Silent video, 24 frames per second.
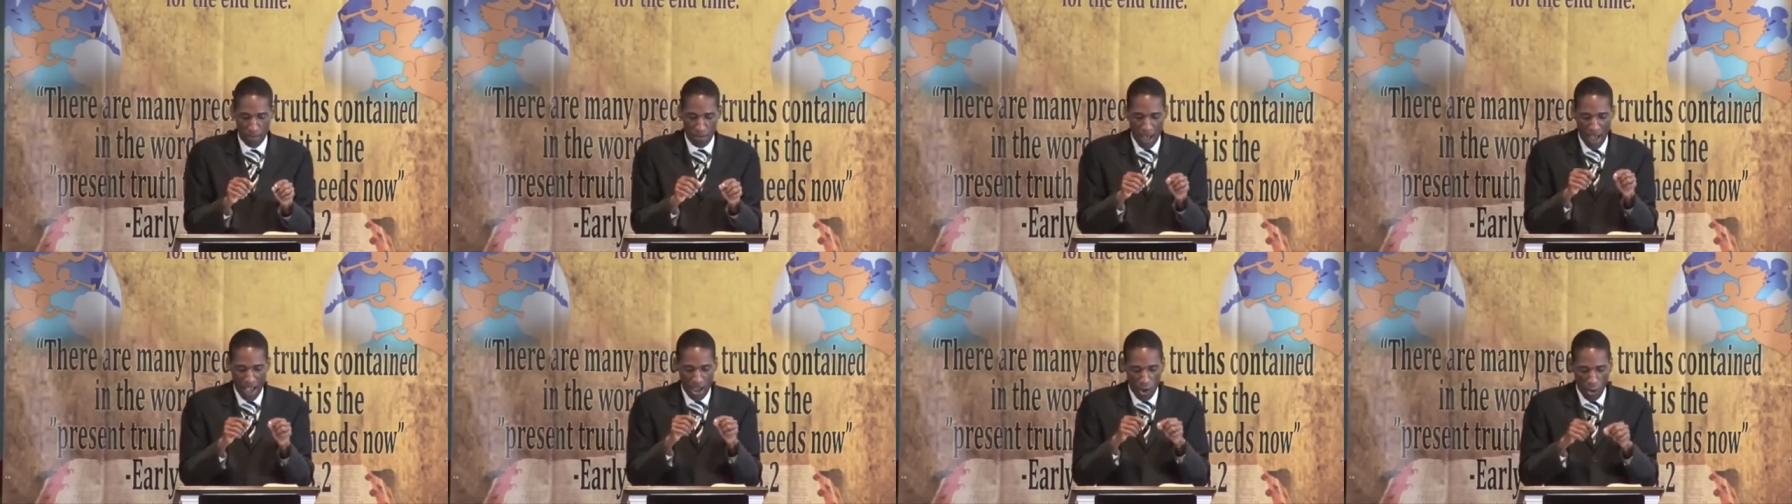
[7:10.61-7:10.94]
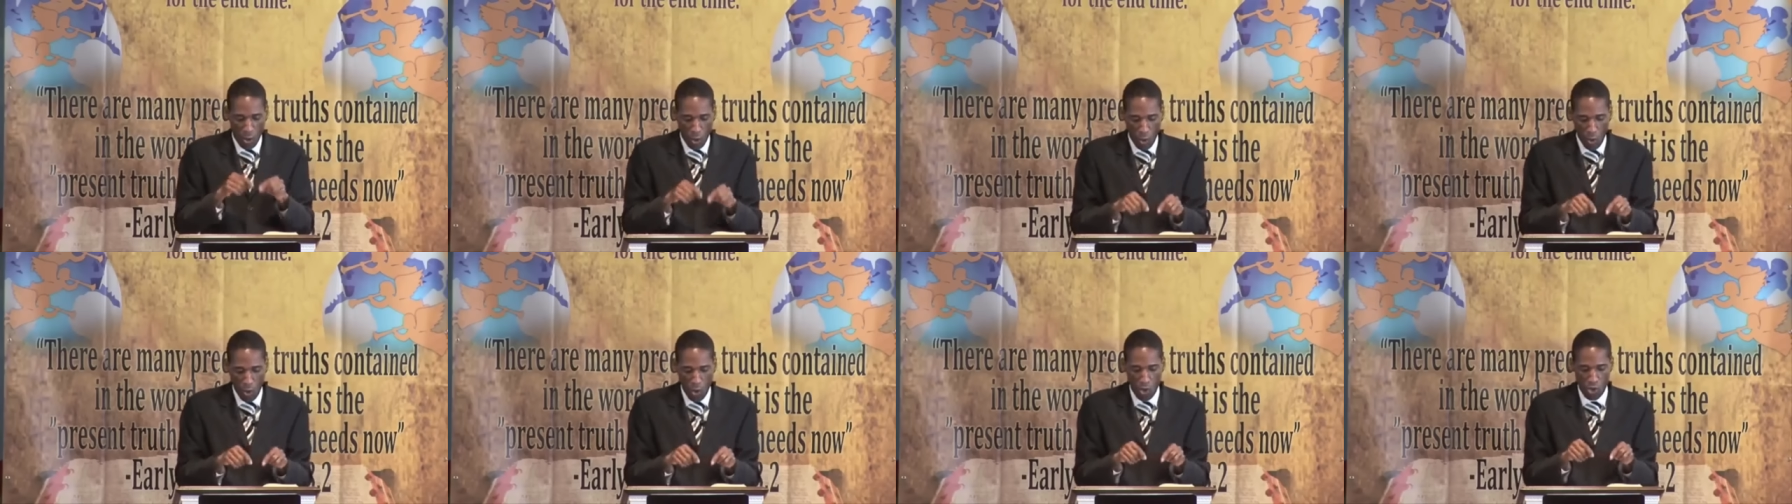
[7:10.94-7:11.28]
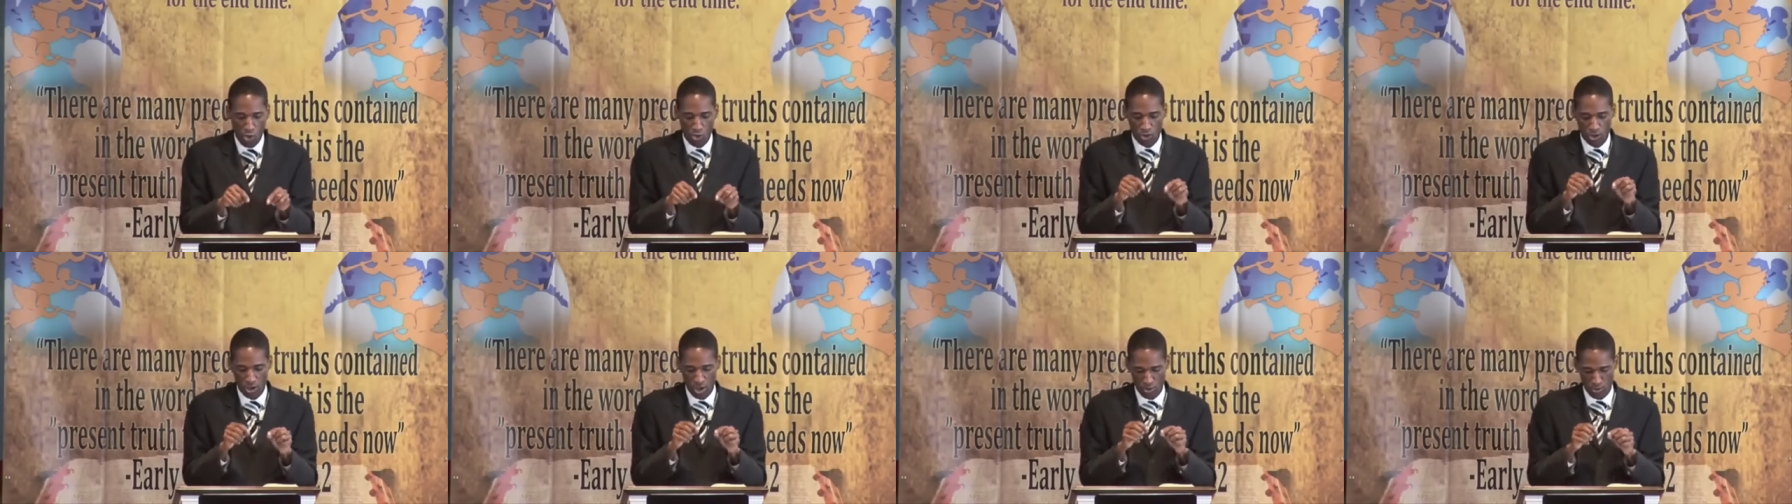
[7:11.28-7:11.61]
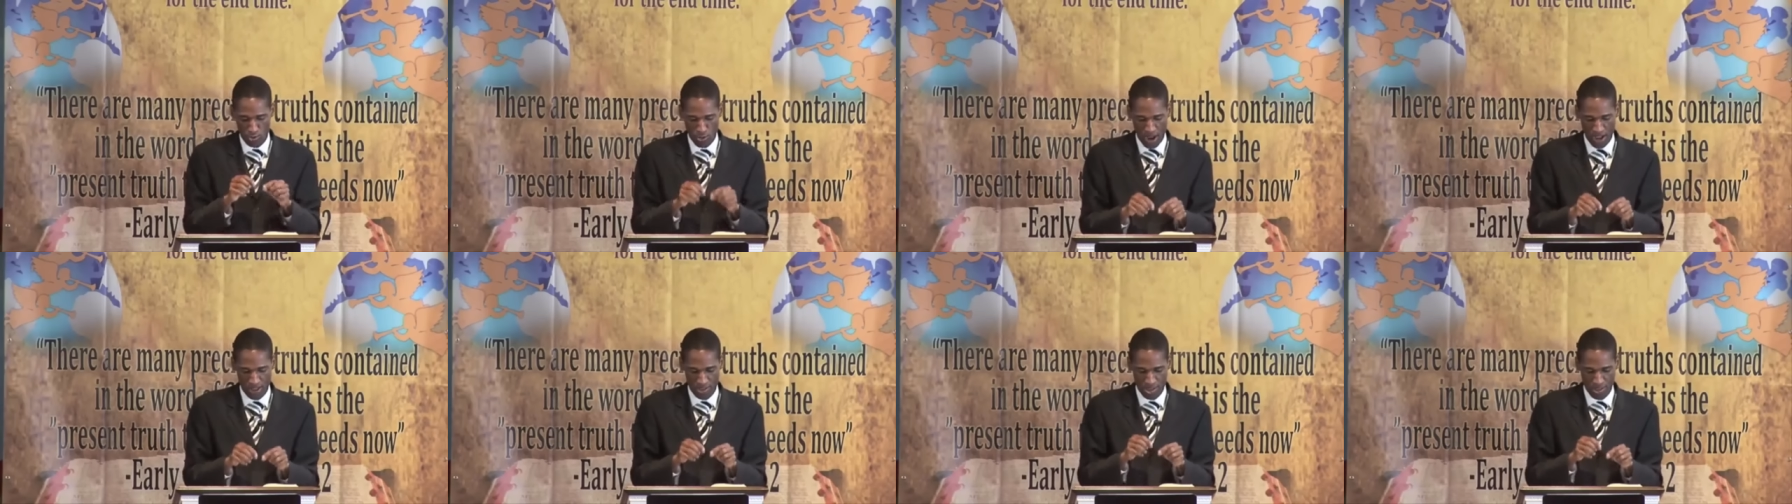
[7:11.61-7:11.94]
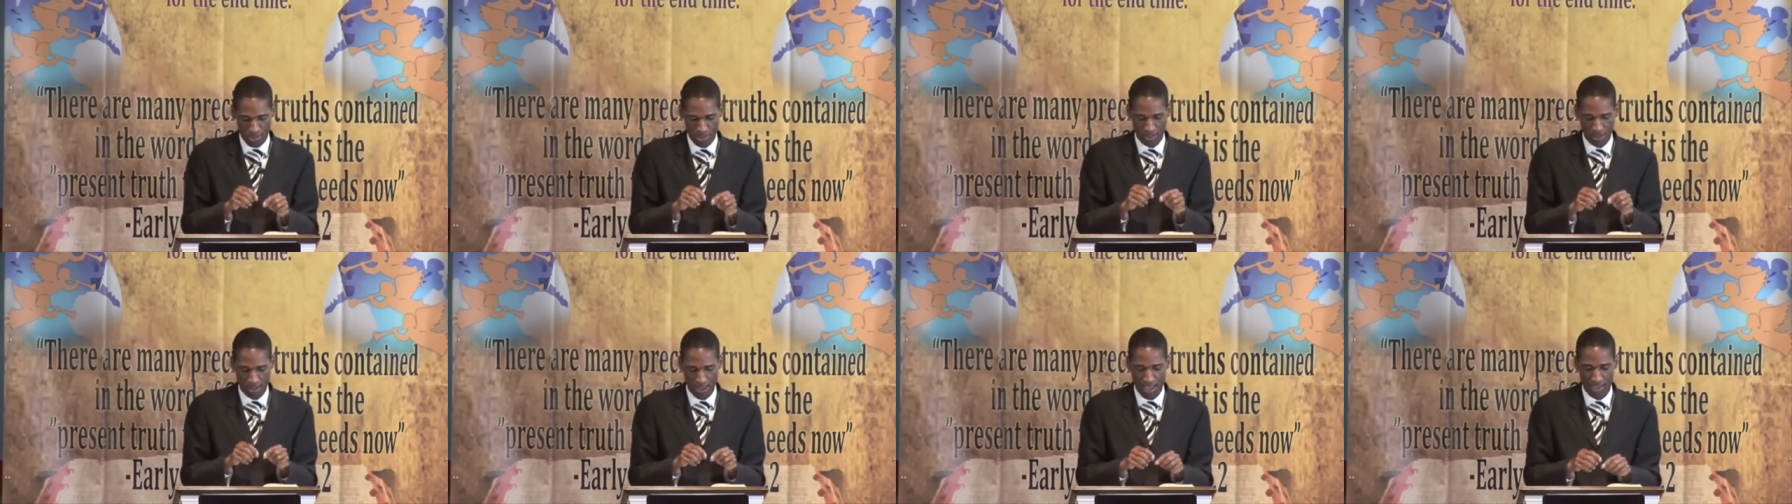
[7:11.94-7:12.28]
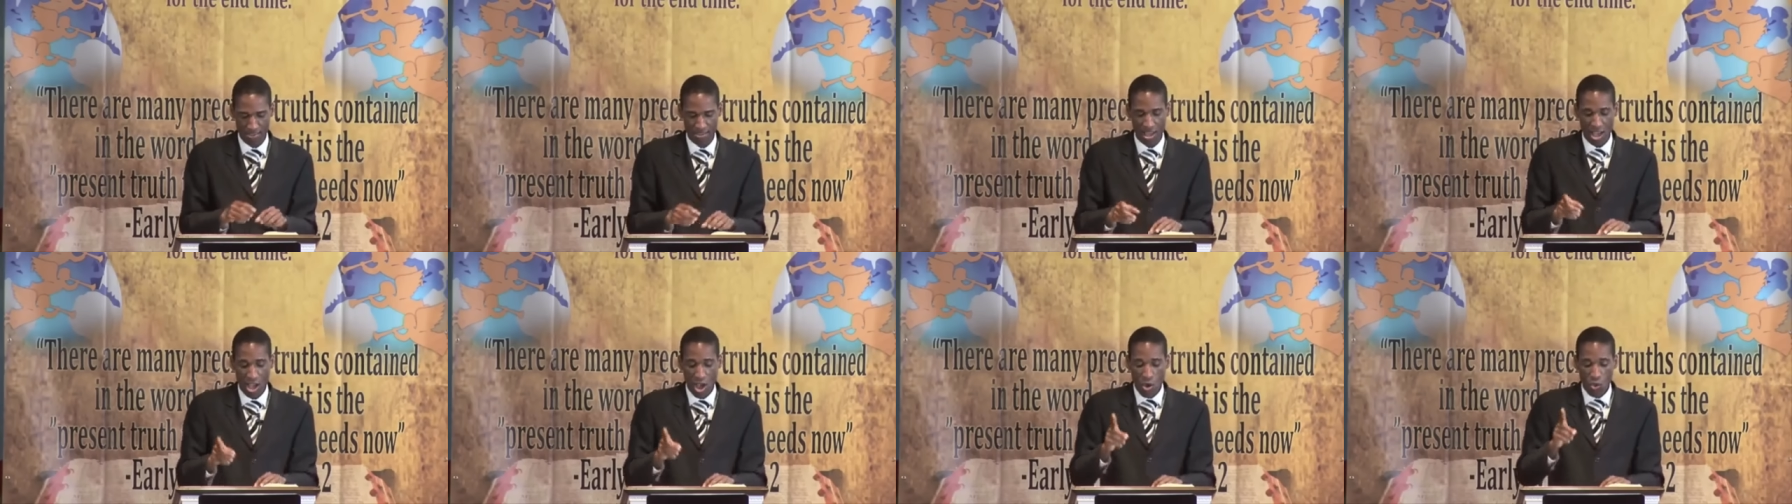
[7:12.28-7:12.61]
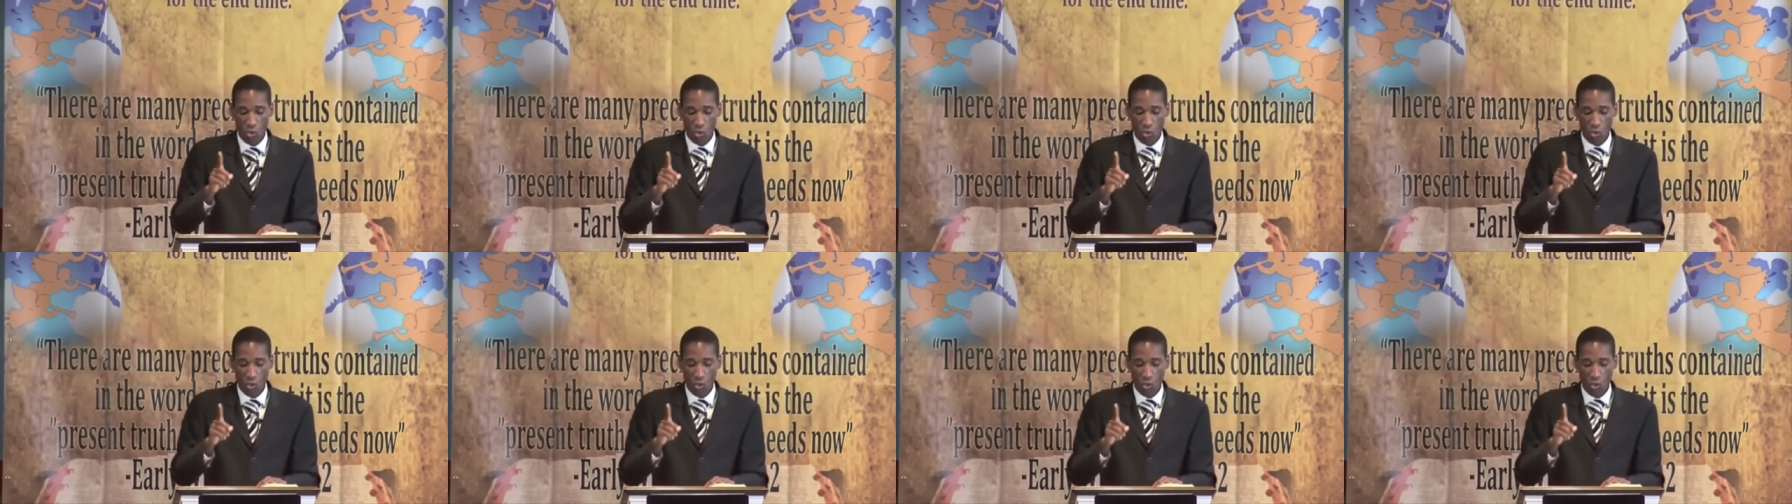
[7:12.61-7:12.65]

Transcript: My own righteousness,